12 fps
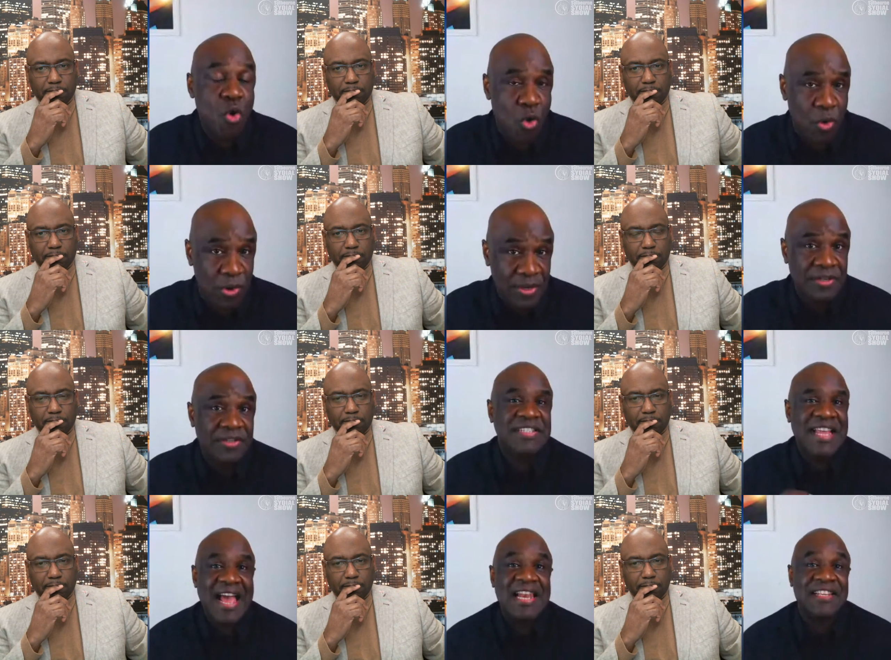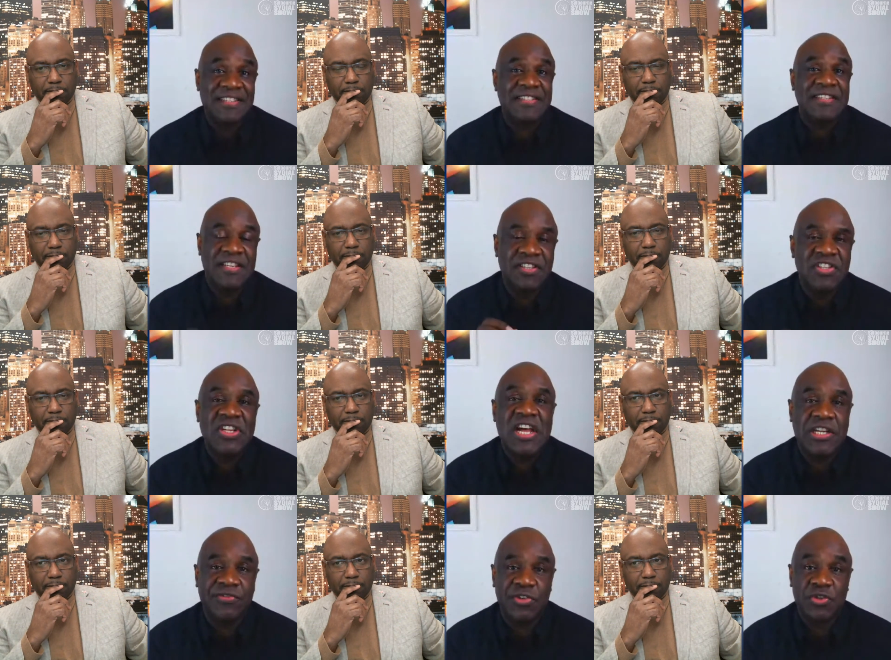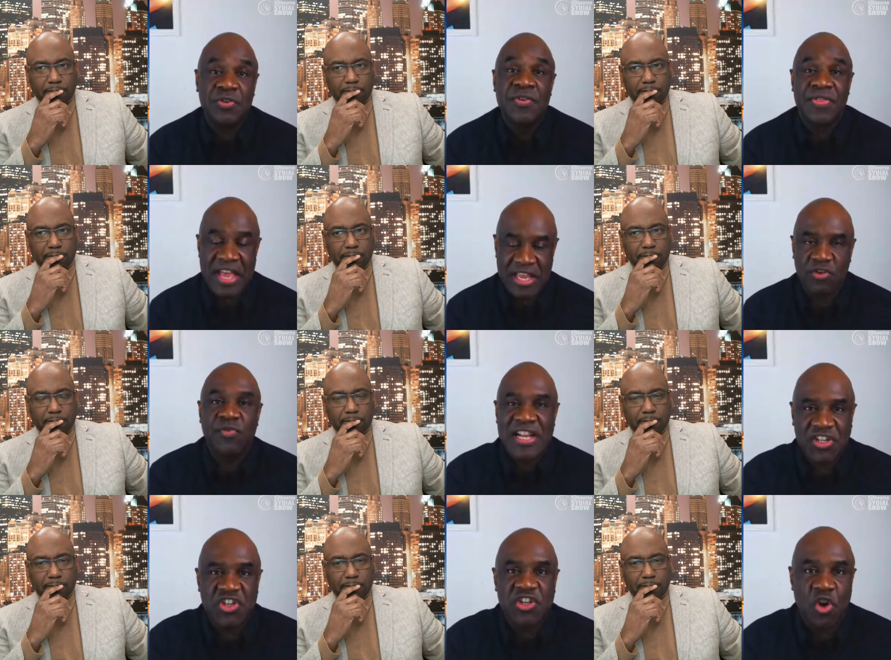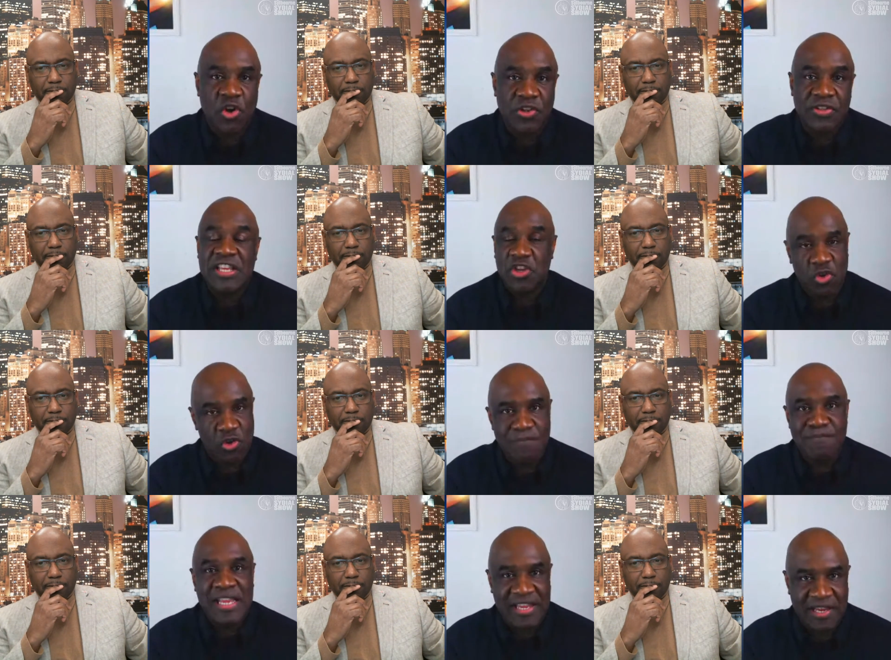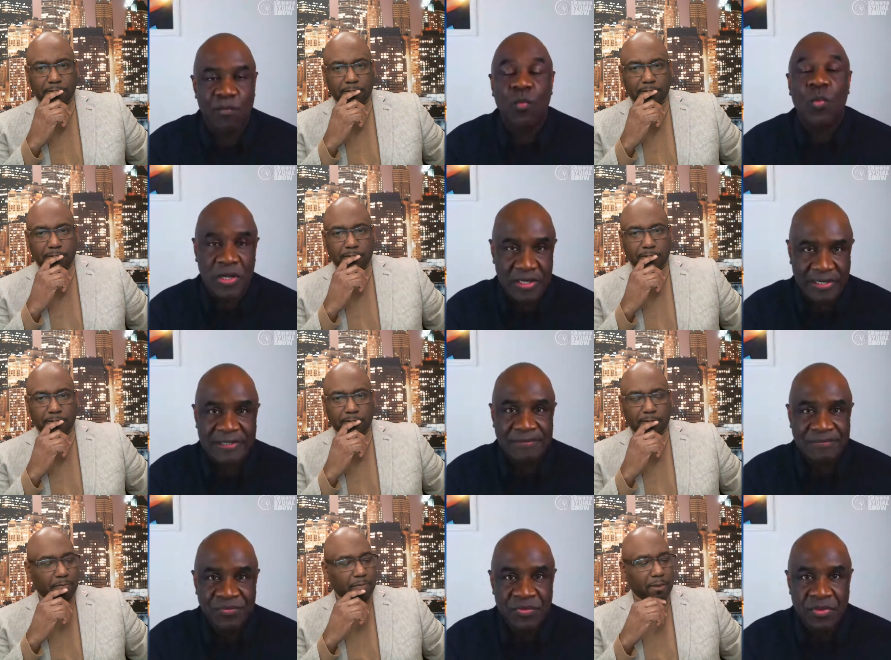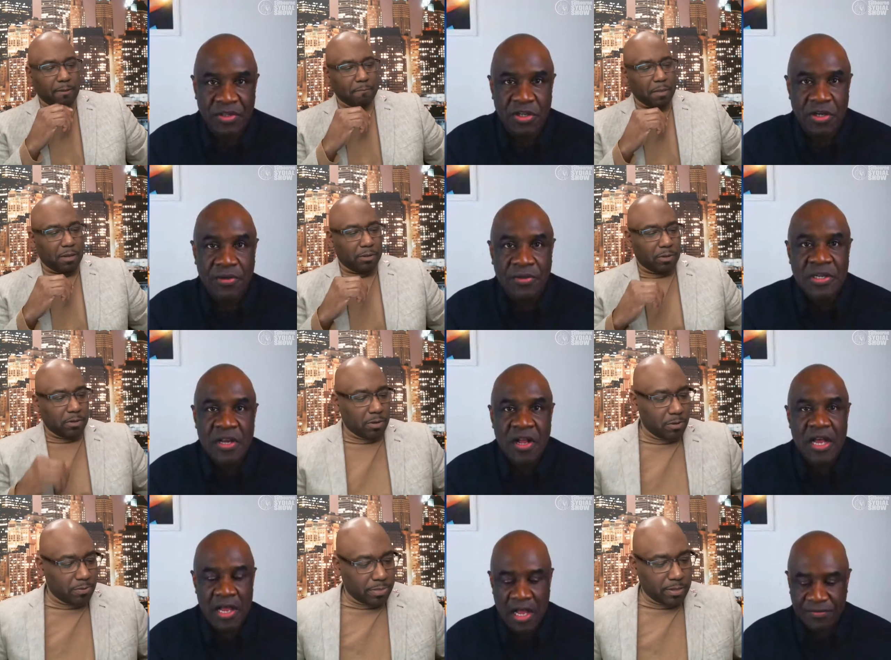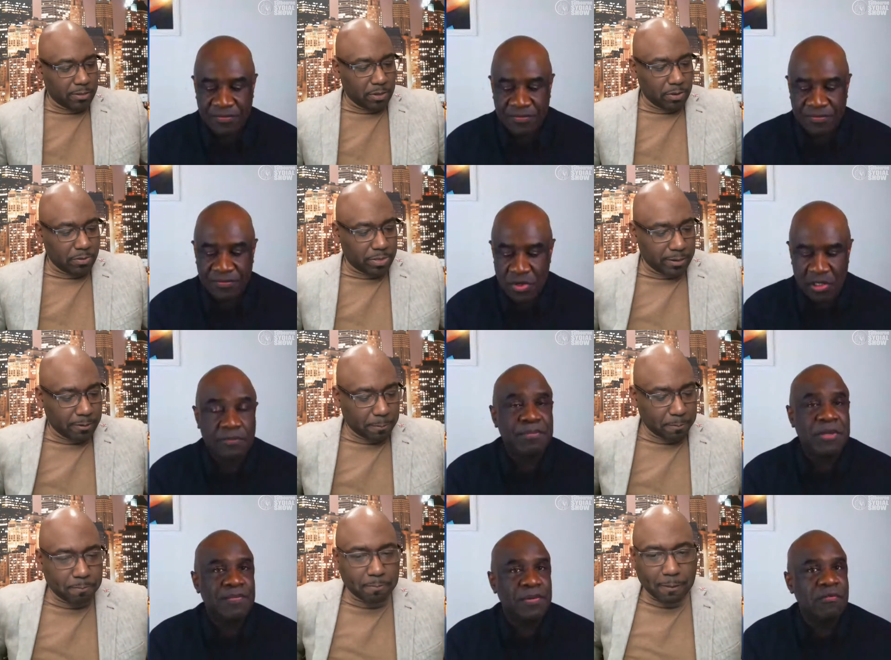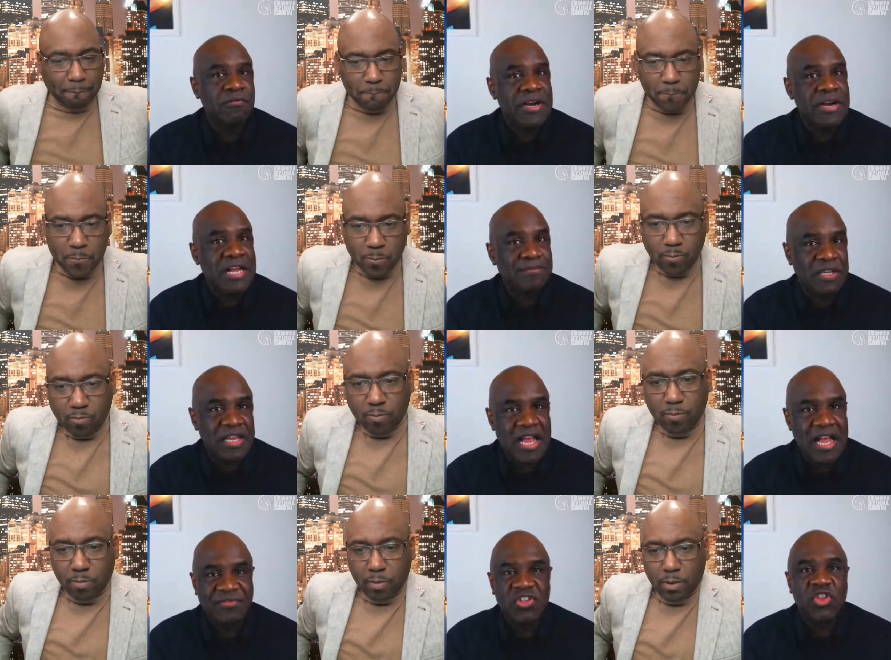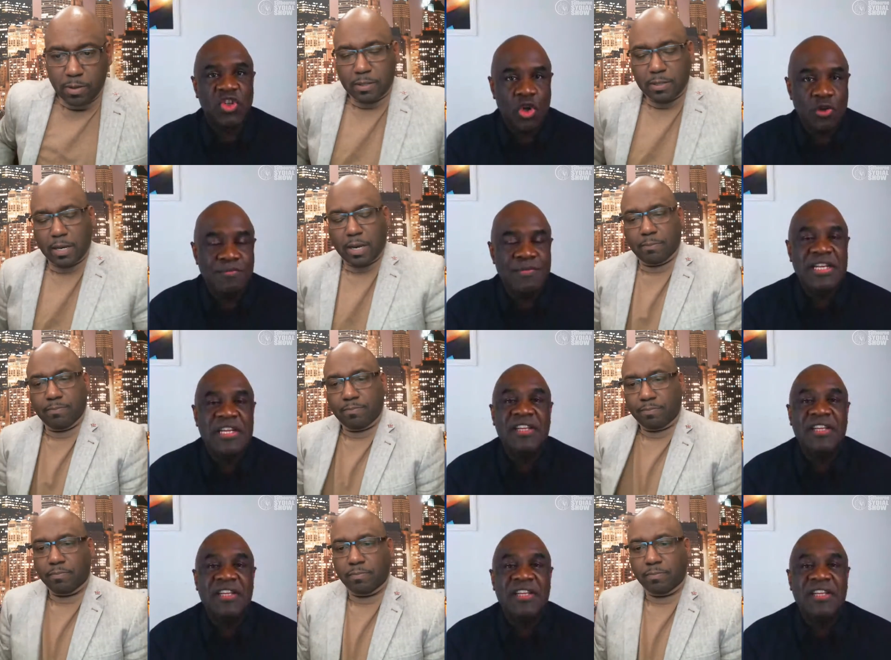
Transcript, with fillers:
Speaker 1: more talents inside of you that you've actually got that you can make it work. You know, I, I know a lot of people around me that have so many,